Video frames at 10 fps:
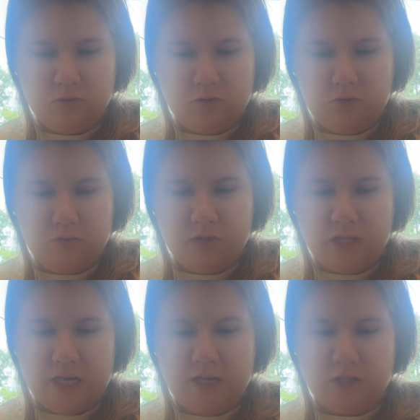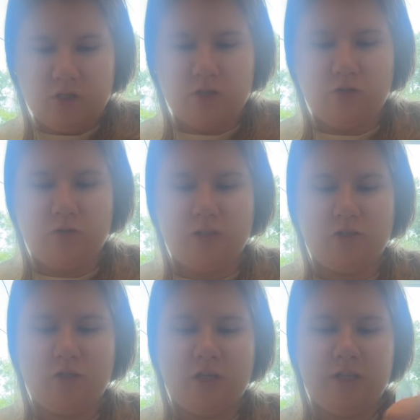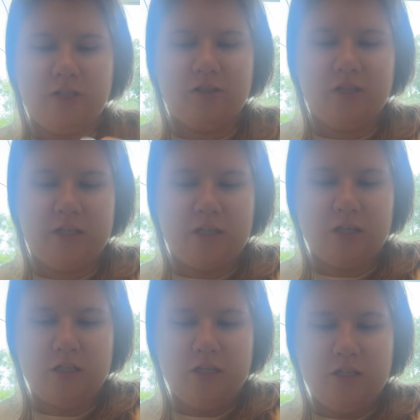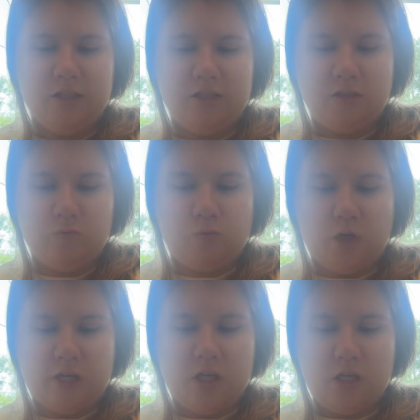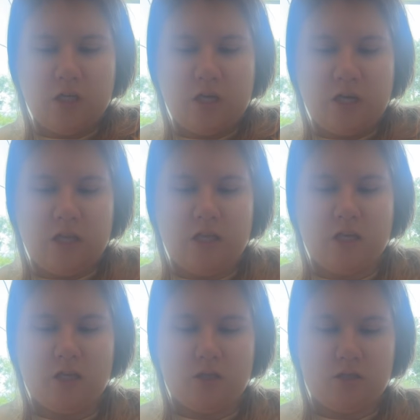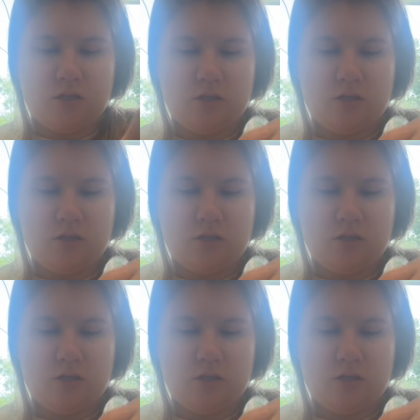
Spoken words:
doing that until it's not as like runny, and then